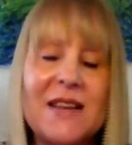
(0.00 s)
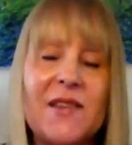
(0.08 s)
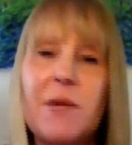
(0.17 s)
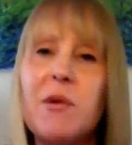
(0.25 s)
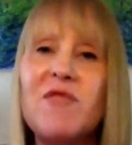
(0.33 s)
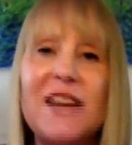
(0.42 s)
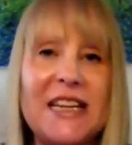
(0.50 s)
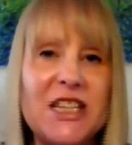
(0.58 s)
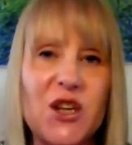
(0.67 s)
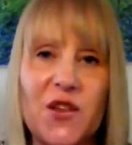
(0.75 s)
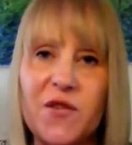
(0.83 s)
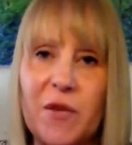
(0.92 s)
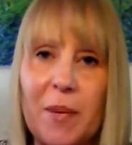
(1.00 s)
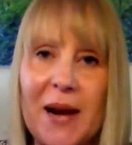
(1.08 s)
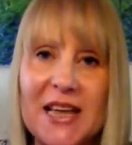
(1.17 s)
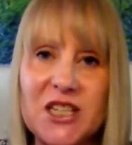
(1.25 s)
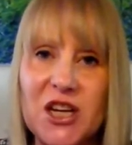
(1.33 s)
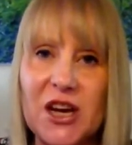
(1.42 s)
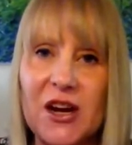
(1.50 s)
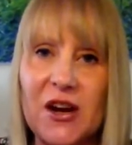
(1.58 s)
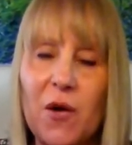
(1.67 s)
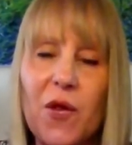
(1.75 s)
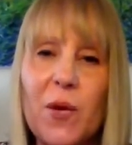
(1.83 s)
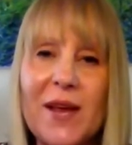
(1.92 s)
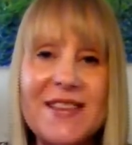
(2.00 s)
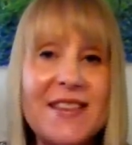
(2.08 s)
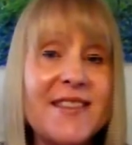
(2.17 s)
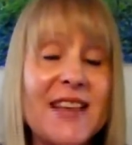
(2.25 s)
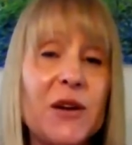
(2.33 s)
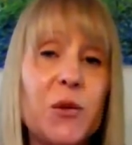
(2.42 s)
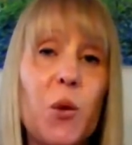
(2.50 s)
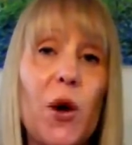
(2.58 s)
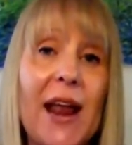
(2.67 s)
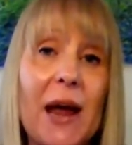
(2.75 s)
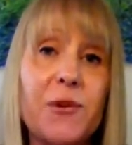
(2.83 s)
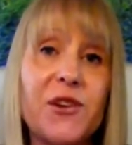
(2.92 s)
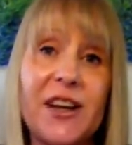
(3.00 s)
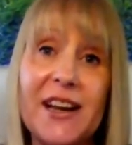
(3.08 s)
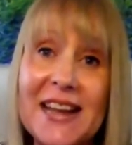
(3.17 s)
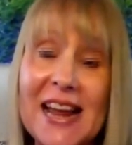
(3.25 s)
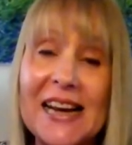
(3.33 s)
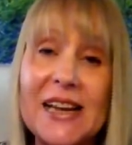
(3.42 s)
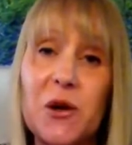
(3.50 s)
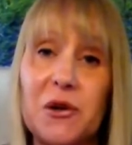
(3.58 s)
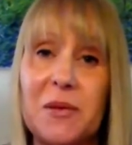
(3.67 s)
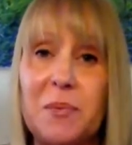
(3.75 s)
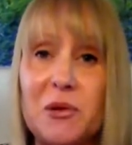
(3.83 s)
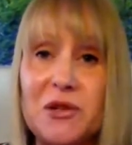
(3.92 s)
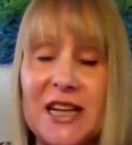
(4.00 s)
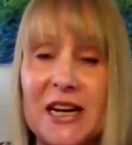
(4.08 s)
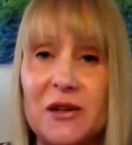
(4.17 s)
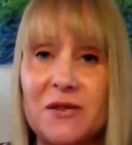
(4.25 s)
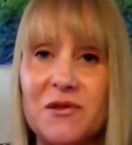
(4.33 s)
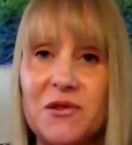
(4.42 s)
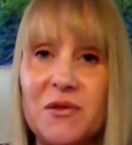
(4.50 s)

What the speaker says: They were really just for pleasure, although I did send one out and I nearly got a book deal